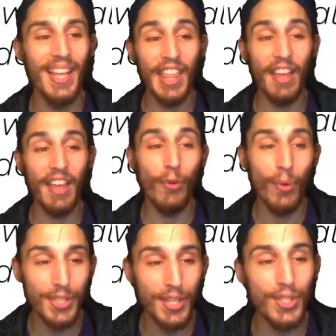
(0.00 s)
They
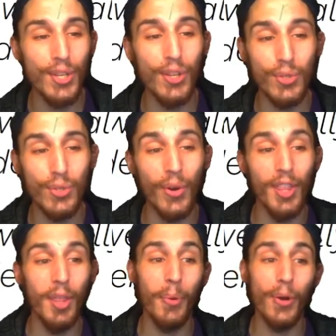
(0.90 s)
force us to destroy
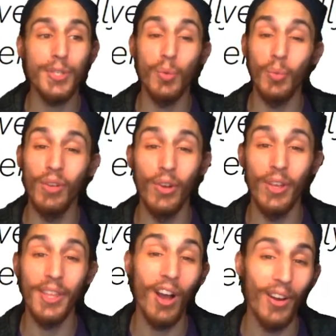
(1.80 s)
the person we
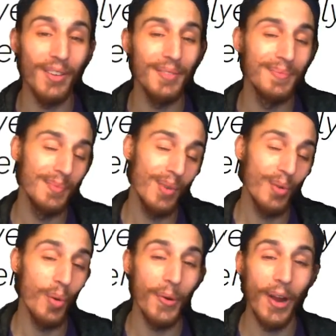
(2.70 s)
really are,
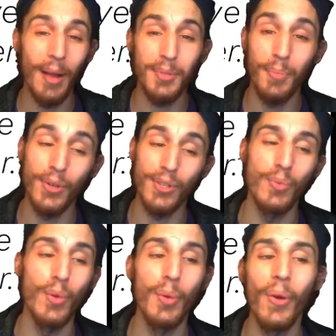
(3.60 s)
or perhaps the person
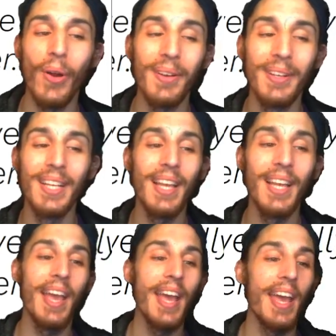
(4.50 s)
we were,
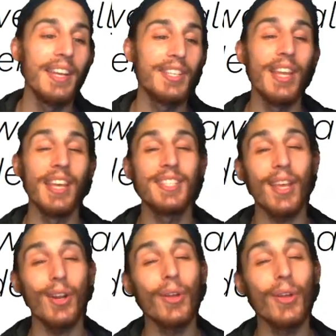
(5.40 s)
in a
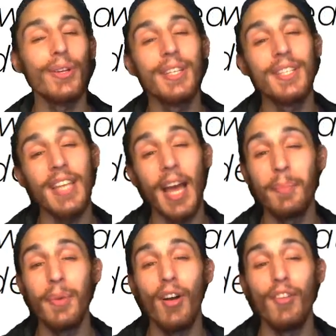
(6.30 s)
subtler type
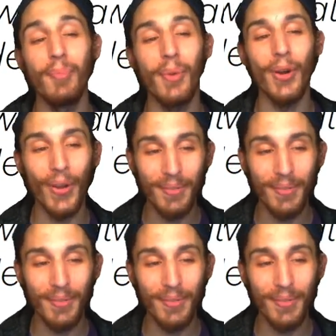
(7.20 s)
of murder.